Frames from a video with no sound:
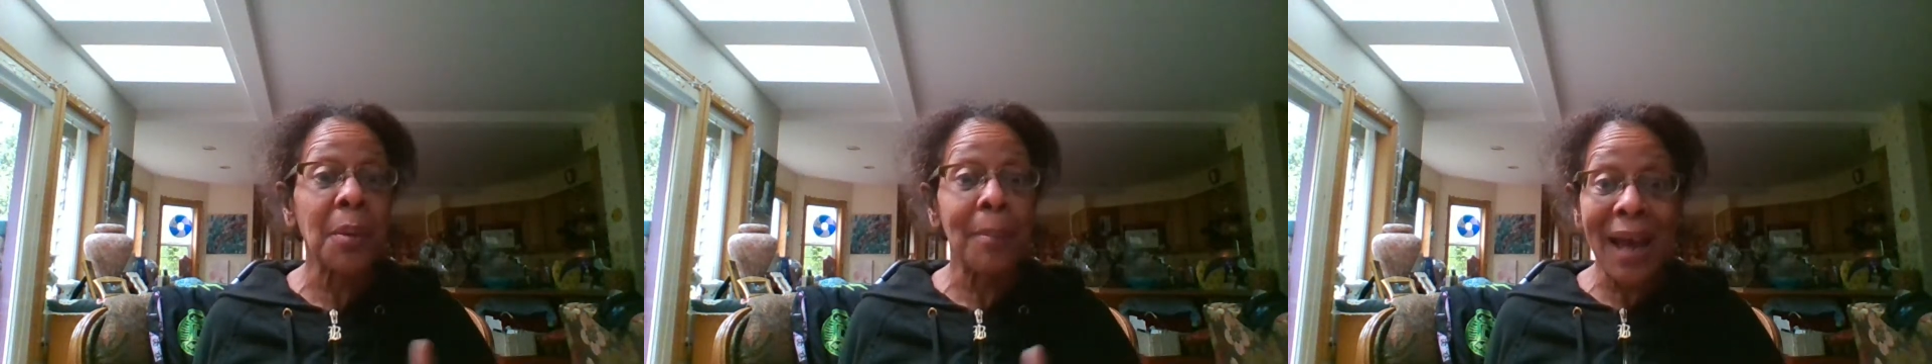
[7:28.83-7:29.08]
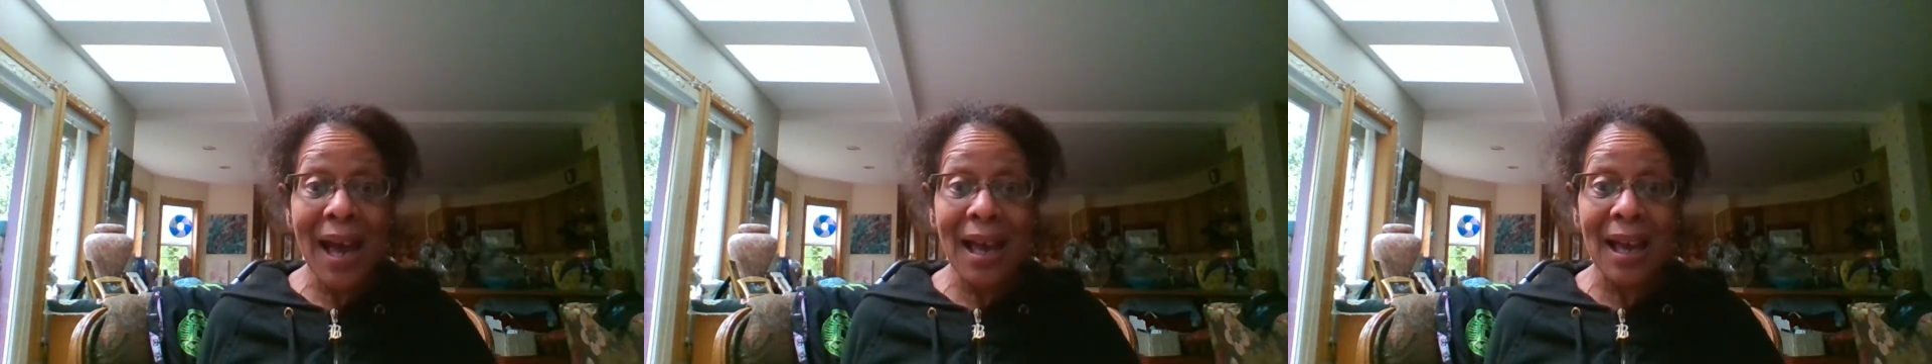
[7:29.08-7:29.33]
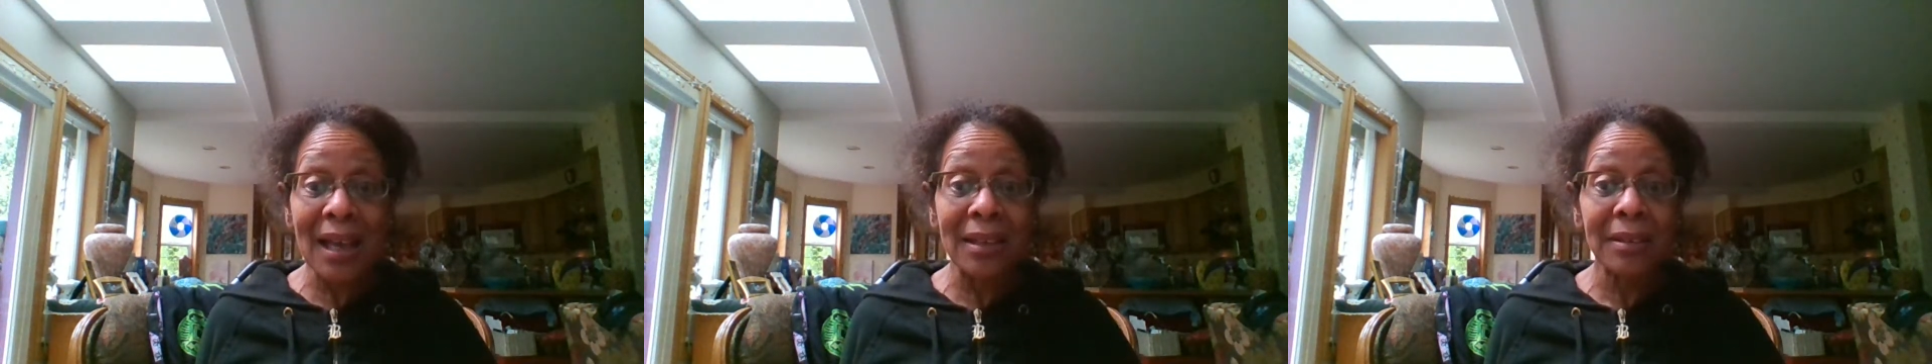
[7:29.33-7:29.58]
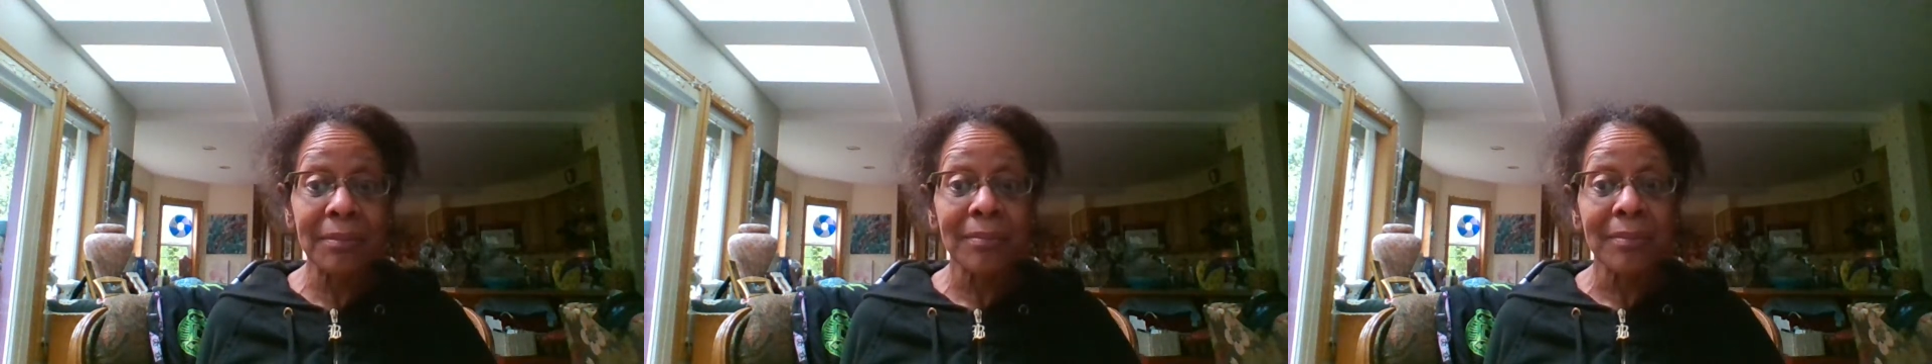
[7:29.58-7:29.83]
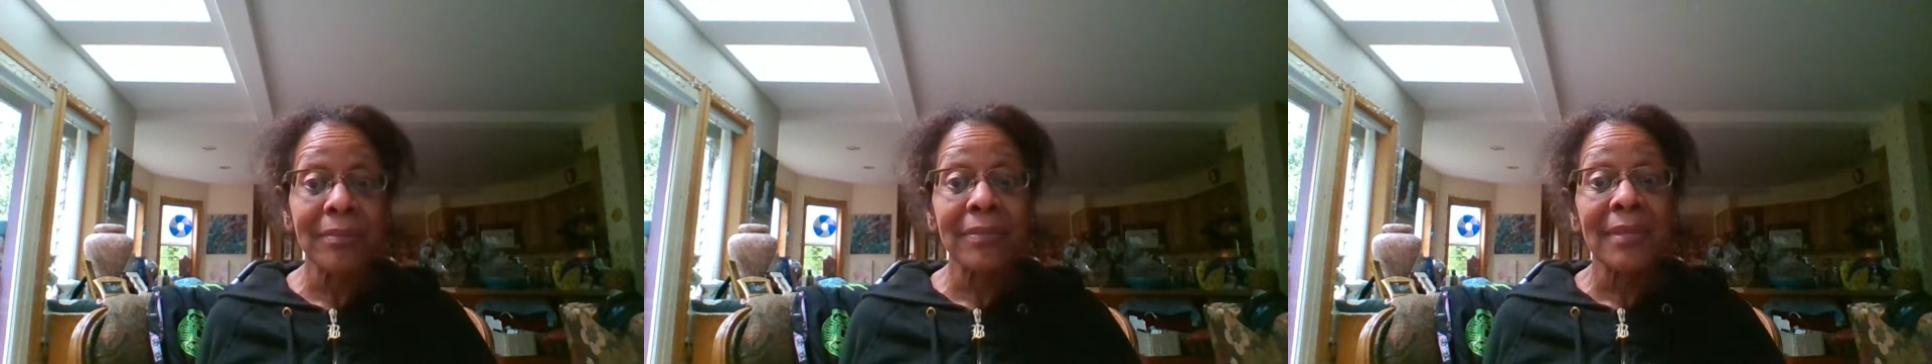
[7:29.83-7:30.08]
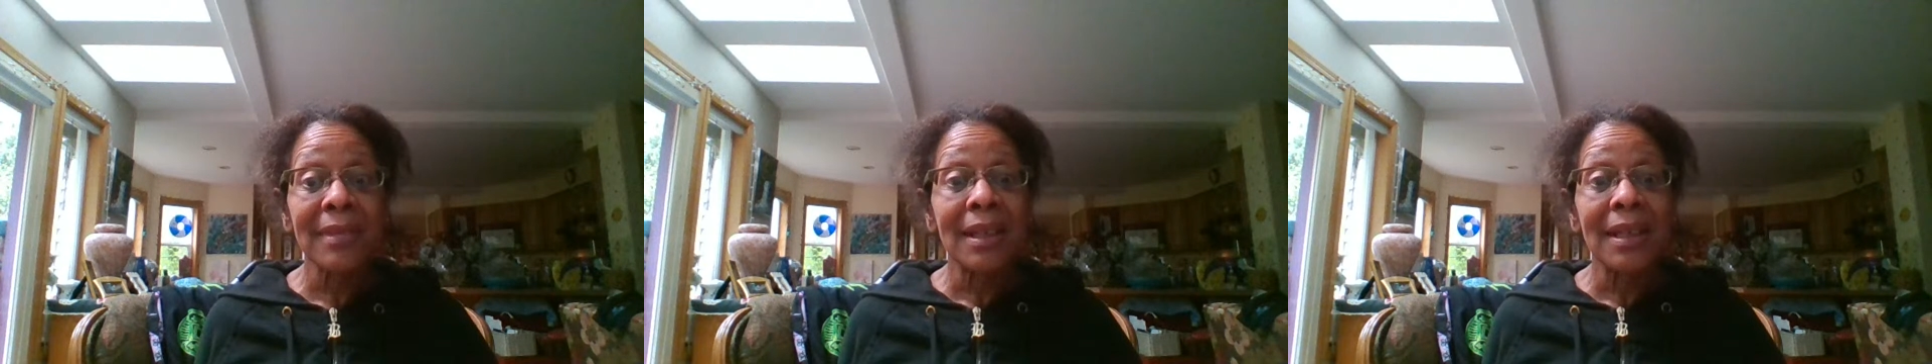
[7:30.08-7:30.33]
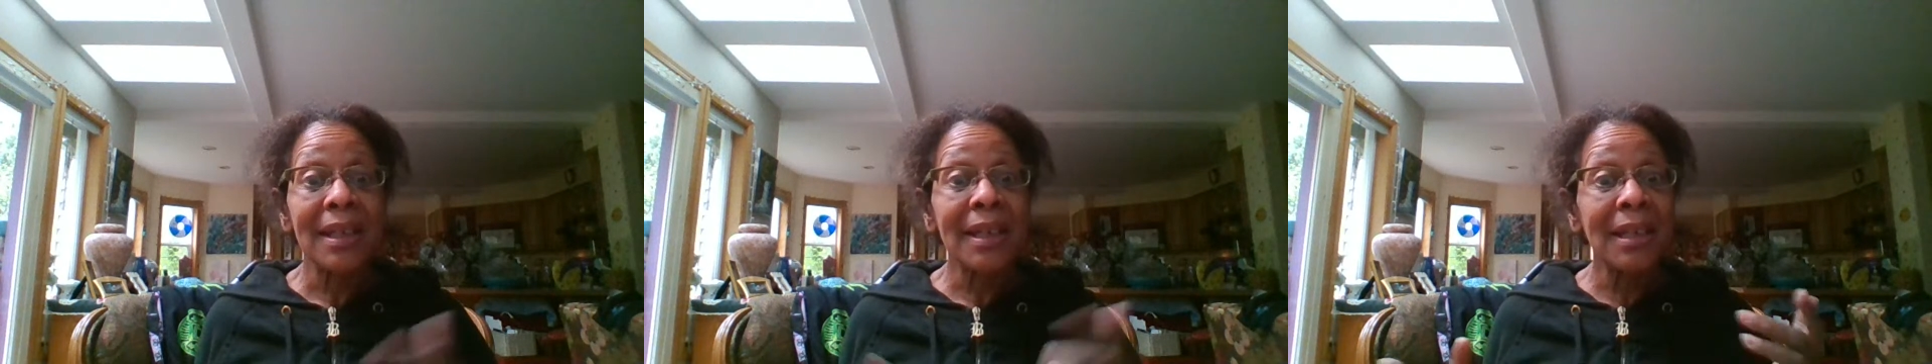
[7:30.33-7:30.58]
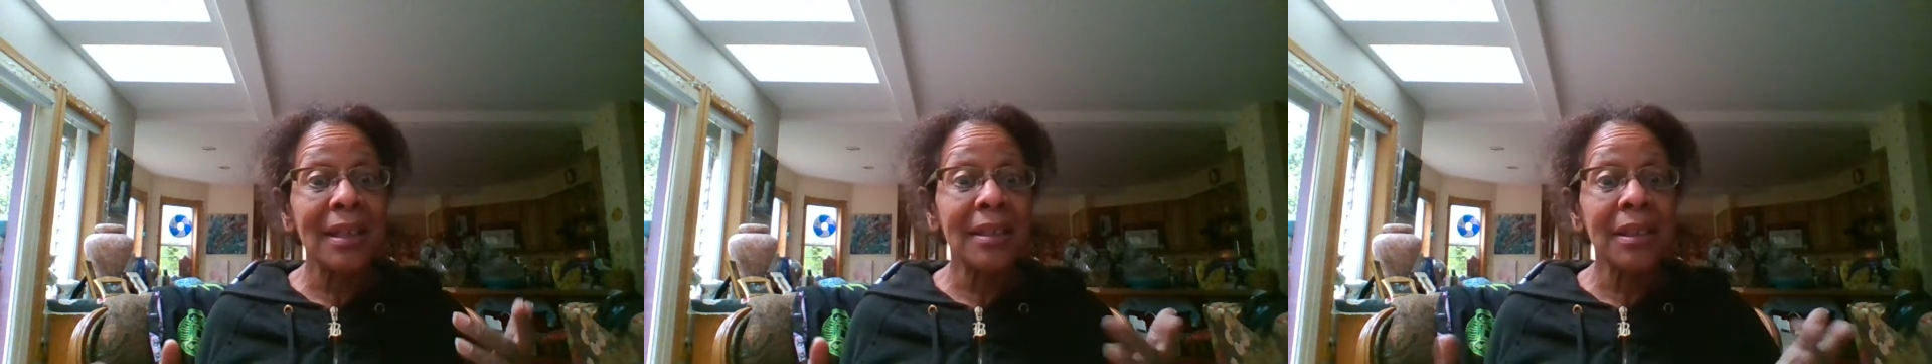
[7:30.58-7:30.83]
bad,
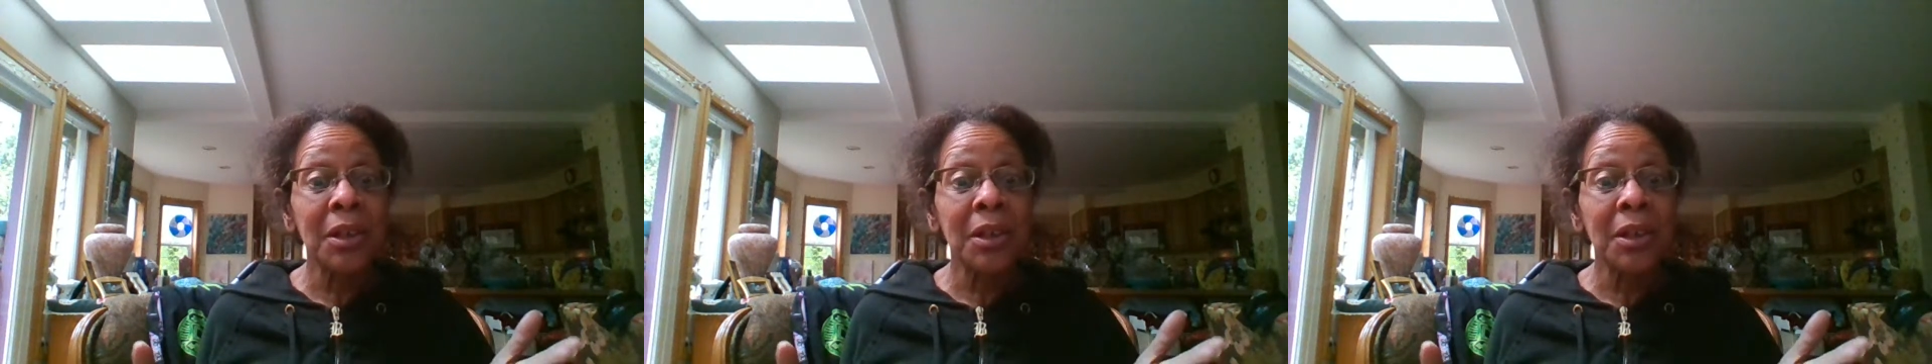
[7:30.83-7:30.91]
it's